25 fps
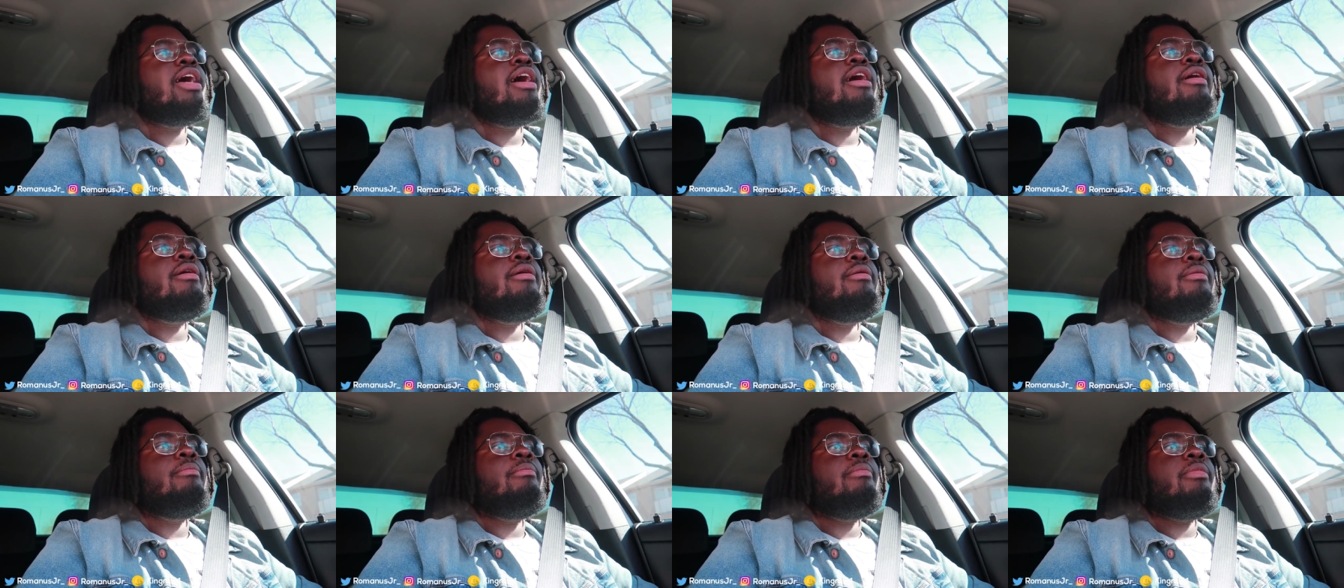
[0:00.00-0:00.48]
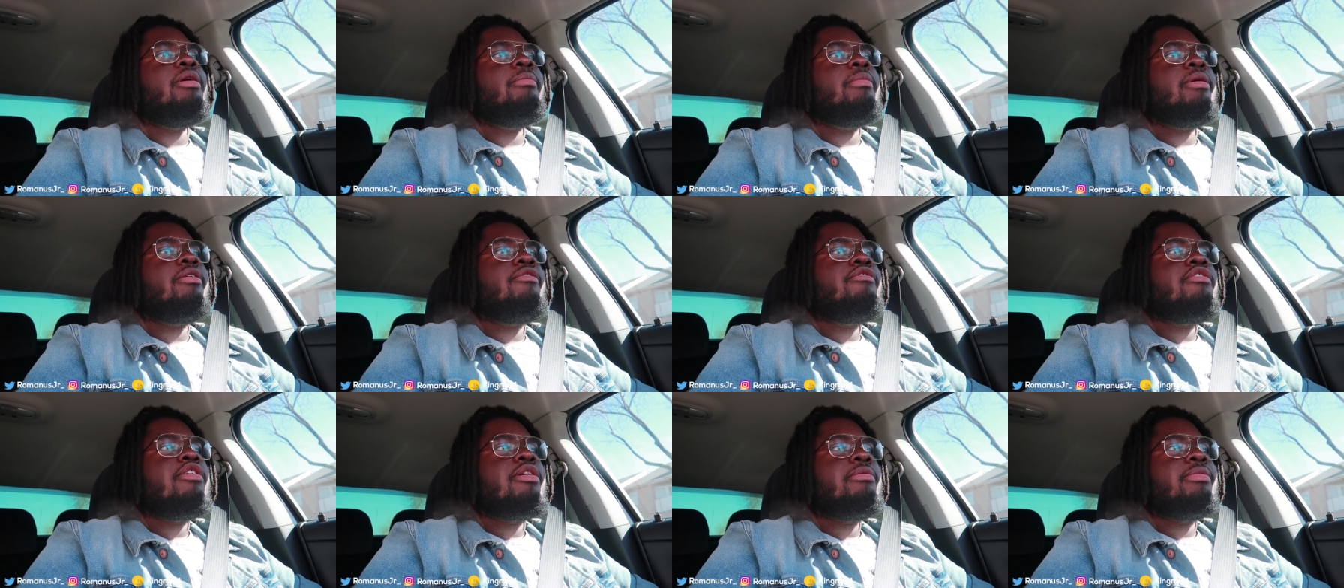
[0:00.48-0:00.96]
not, me and
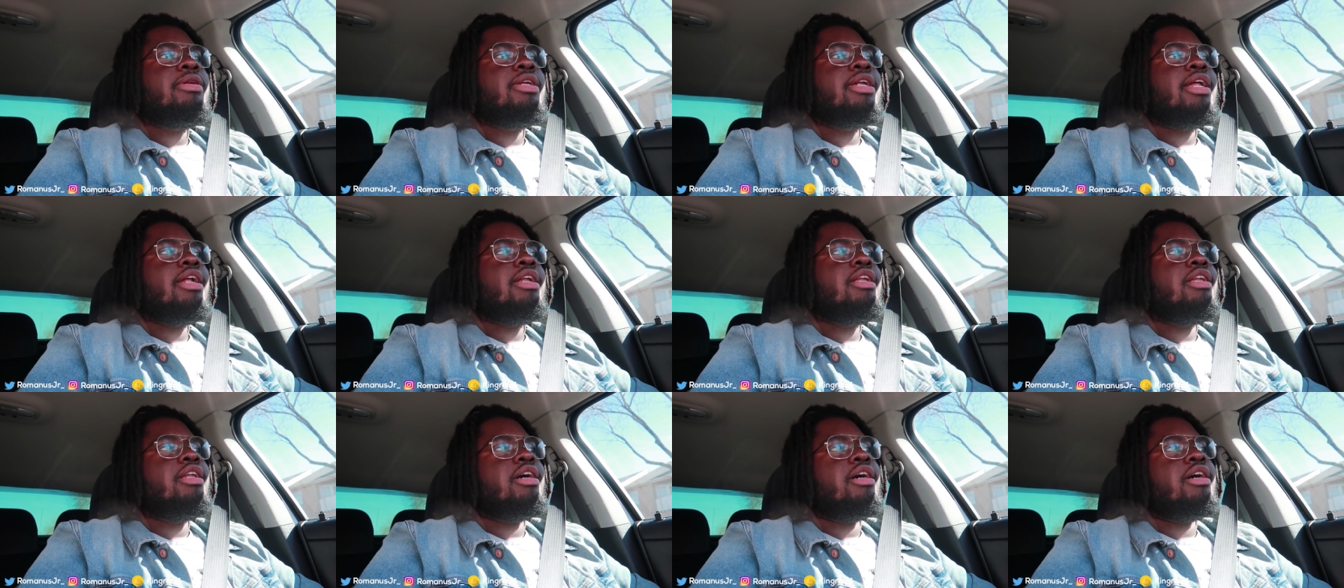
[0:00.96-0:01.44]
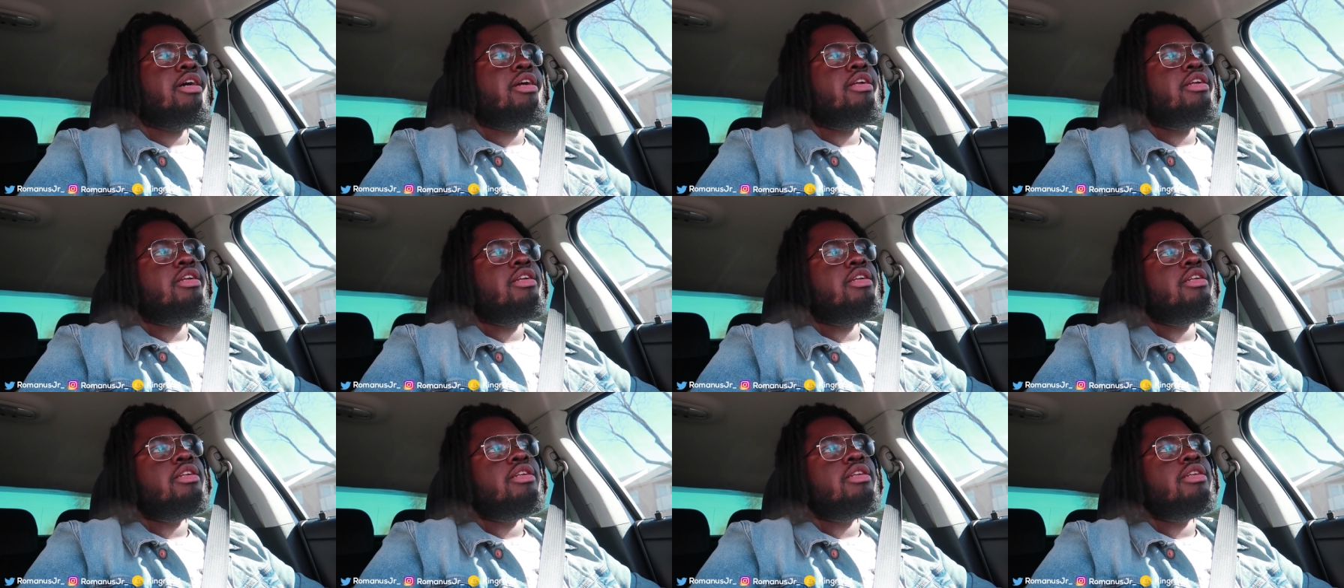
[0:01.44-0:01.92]
my family not
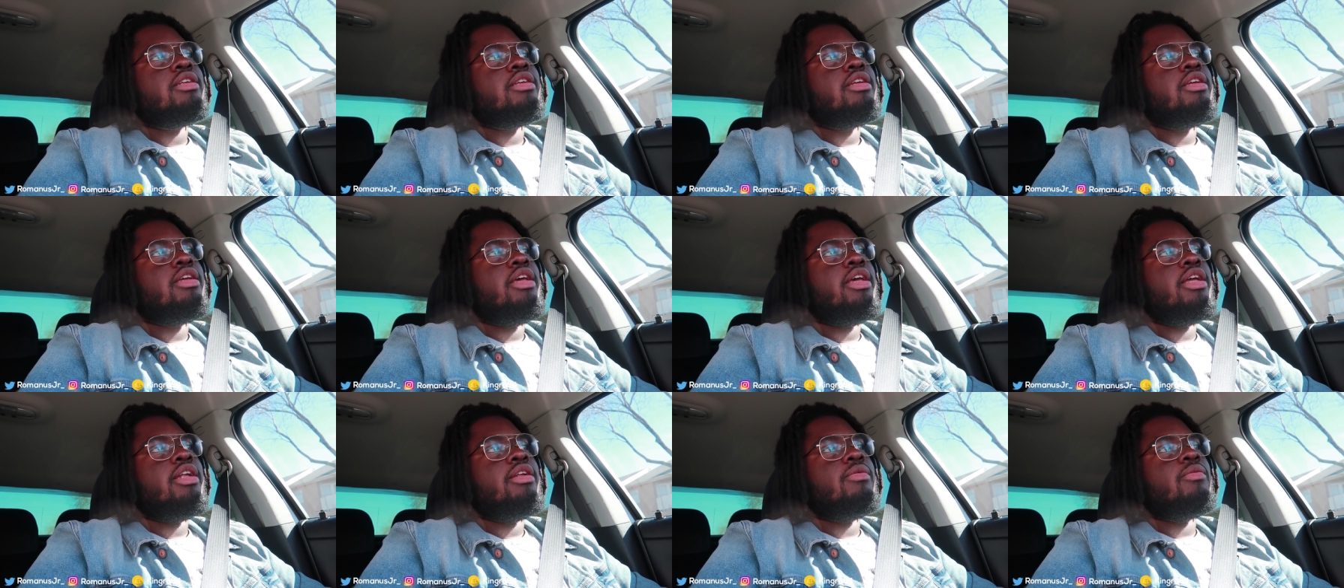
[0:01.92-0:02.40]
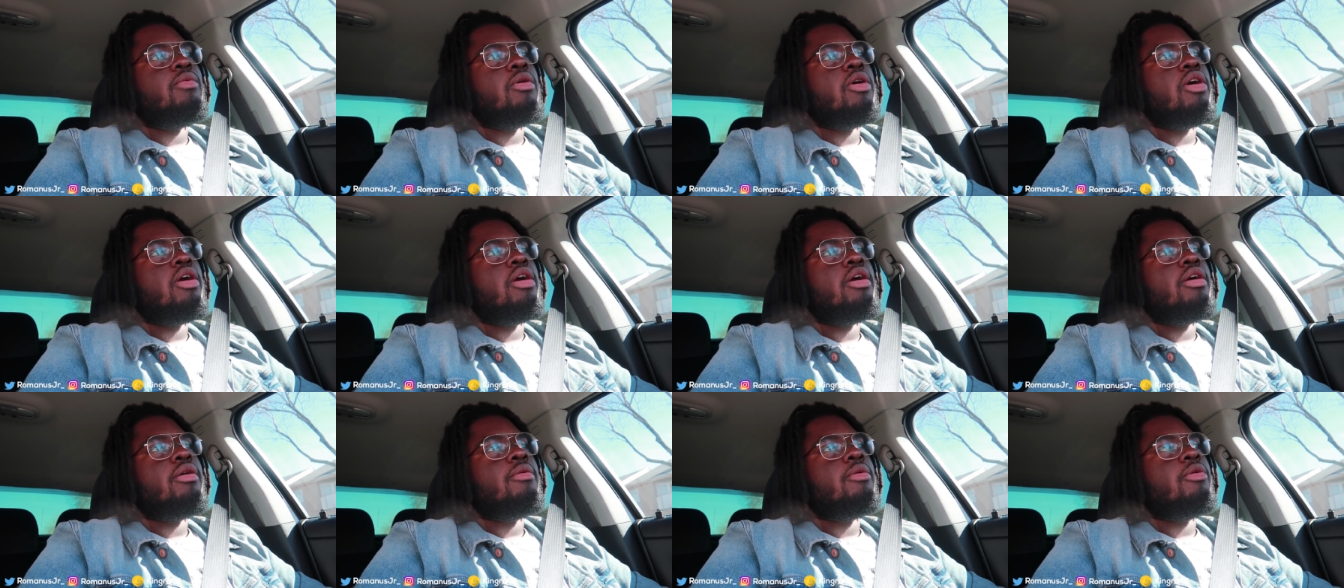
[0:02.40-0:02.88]
done getting
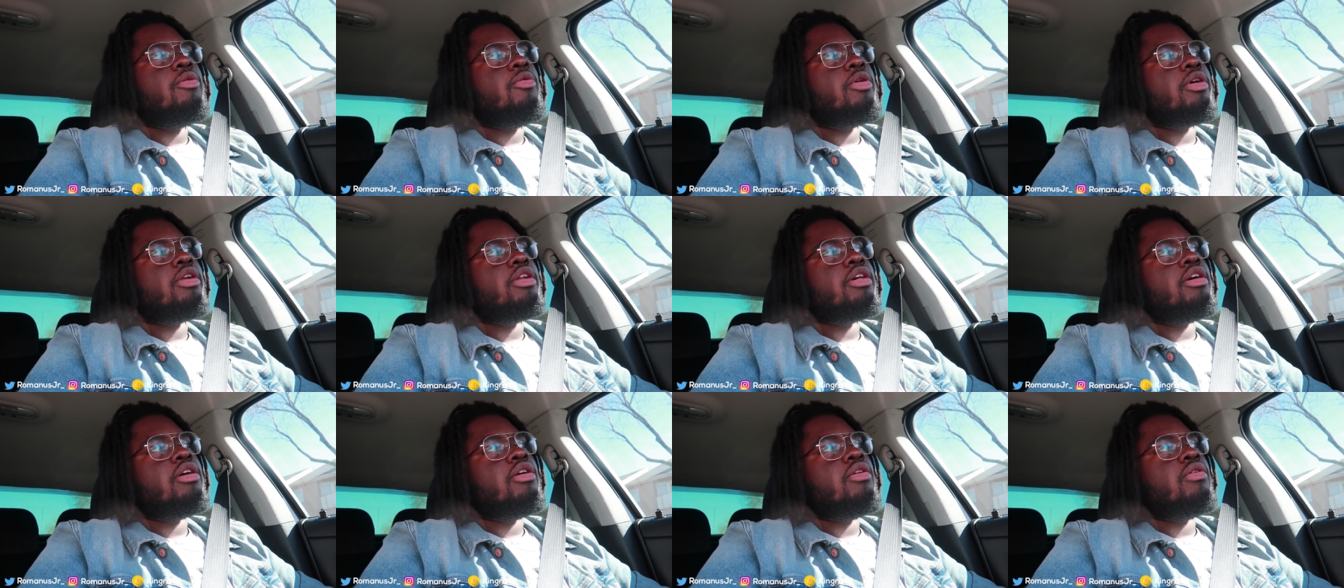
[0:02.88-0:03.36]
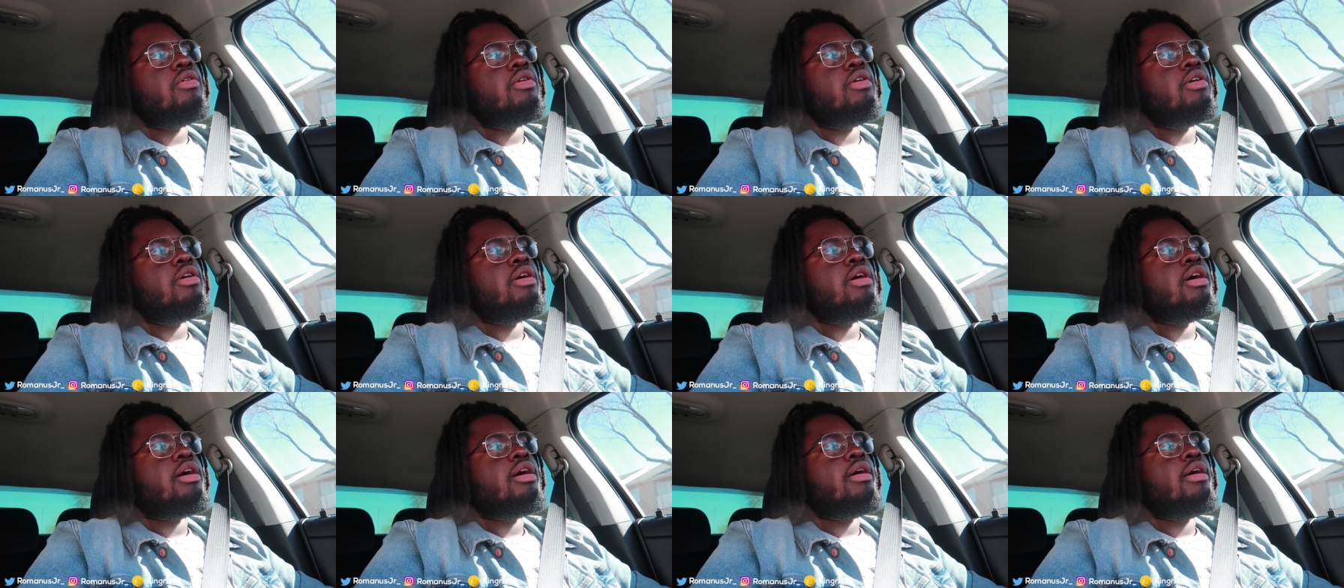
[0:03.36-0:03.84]
where we want to go.
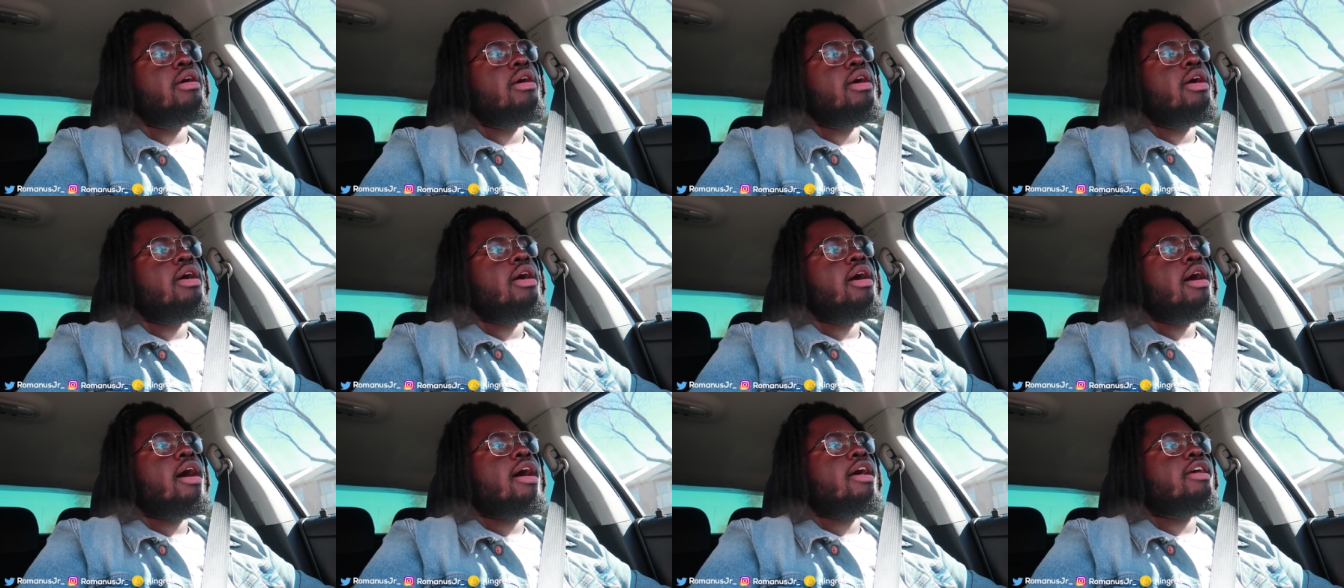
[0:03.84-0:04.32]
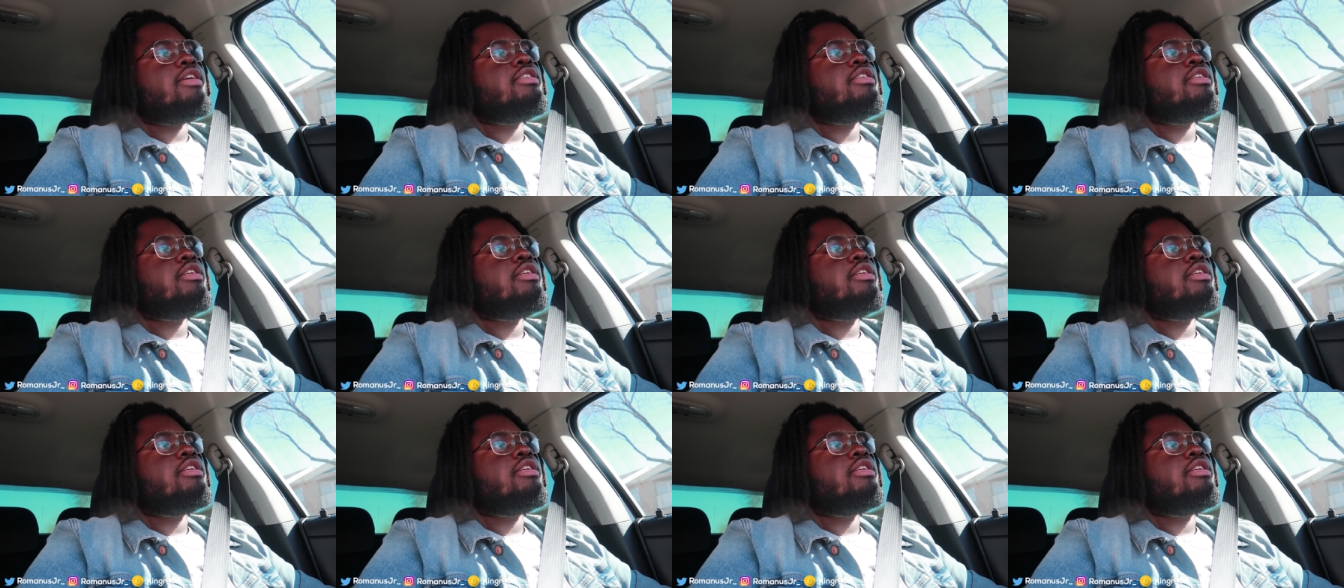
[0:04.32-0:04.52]
I